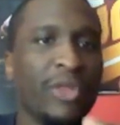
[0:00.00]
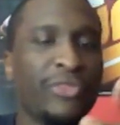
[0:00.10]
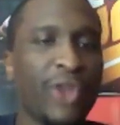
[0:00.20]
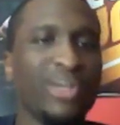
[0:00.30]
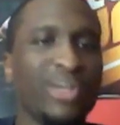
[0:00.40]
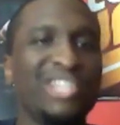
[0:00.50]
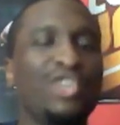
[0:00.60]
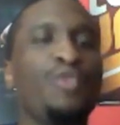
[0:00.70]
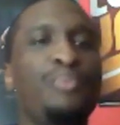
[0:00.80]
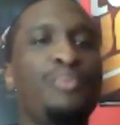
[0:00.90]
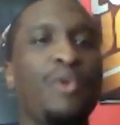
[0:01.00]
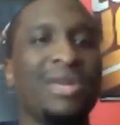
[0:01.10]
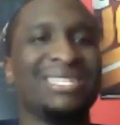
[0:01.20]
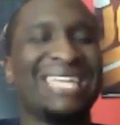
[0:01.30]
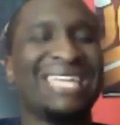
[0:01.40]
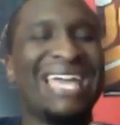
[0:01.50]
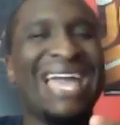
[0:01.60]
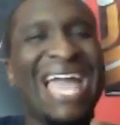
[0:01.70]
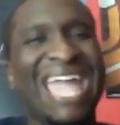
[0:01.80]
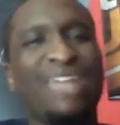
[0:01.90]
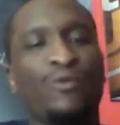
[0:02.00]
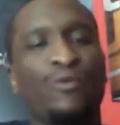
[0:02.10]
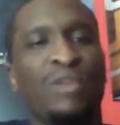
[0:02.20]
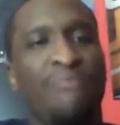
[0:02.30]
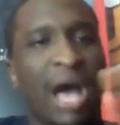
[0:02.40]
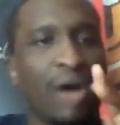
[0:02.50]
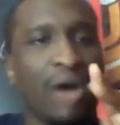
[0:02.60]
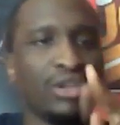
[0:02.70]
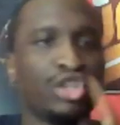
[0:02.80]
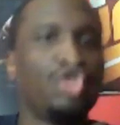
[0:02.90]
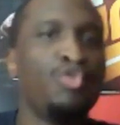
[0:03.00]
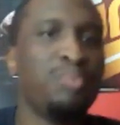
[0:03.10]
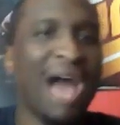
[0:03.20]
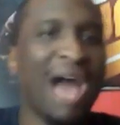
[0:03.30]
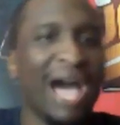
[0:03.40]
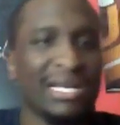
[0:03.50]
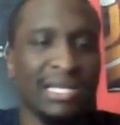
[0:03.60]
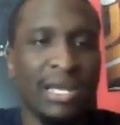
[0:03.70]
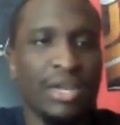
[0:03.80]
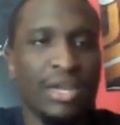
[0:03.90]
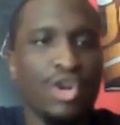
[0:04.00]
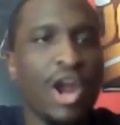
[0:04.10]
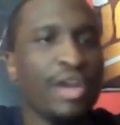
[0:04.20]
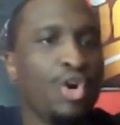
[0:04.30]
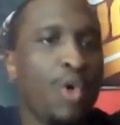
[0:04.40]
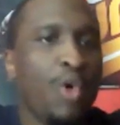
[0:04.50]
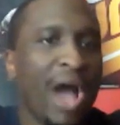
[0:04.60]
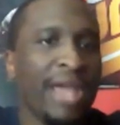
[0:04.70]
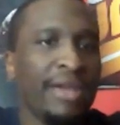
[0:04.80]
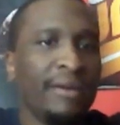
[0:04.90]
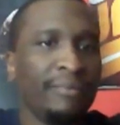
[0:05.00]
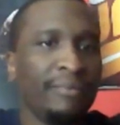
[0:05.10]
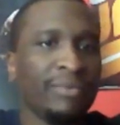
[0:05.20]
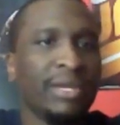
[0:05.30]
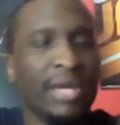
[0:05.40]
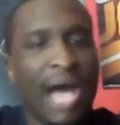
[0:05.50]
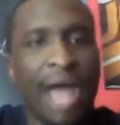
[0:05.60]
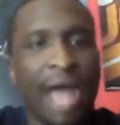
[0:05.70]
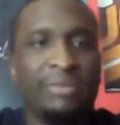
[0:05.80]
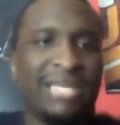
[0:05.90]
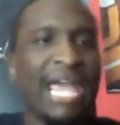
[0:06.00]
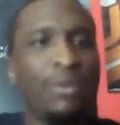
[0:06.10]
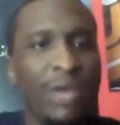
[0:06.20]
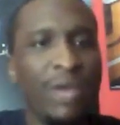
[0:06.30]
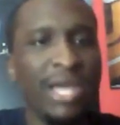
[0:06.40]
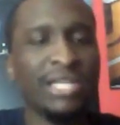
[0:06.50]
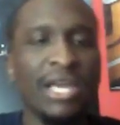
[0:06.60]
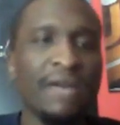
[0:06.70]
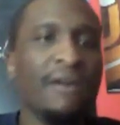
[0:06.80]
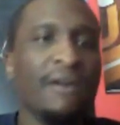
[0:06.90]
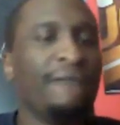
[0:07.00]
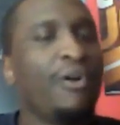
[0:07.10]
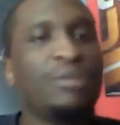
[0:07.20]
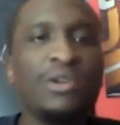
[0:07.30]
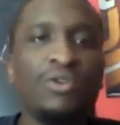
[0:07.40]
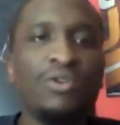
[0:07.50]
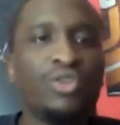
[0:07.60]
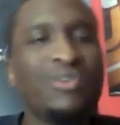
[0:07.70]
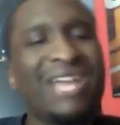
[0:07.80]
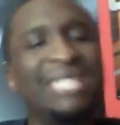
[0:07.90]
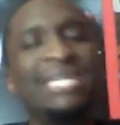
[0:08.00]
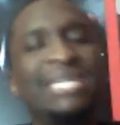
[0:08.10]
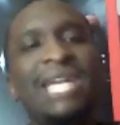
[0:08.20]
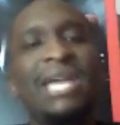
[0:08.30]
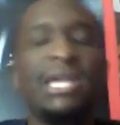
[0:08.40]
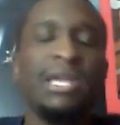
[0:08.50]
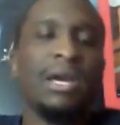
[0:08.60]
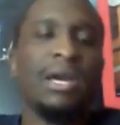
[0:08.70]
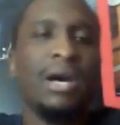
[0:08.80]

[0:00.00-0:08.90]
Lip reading: 32 points, 8 rebounds, 2 blocks. You already know who I am. I am Tay Wiggs. Follow me on Twitter at TAE_WIGGS.